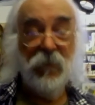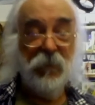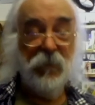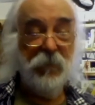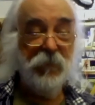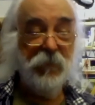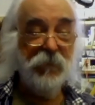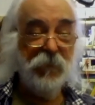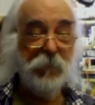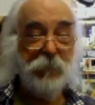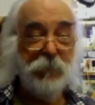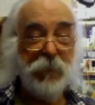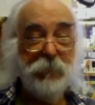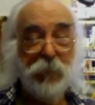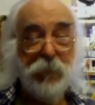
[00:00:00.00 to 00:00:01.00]
These are the
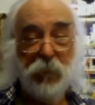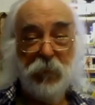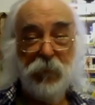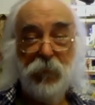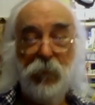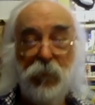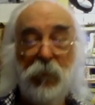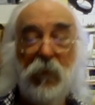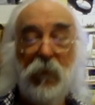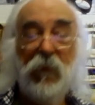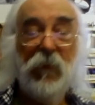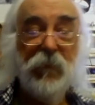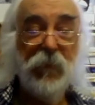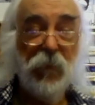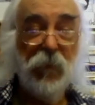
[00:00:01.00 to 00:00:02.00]
people who,
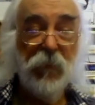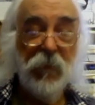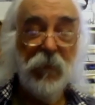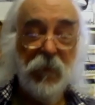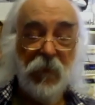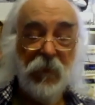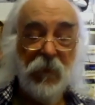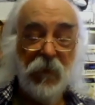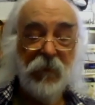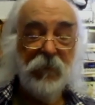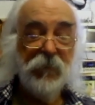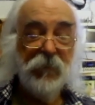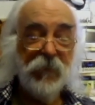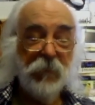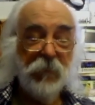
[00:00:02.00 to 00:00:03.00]
and
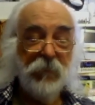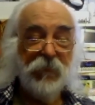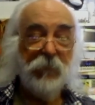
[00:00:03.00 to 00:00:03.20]
there's some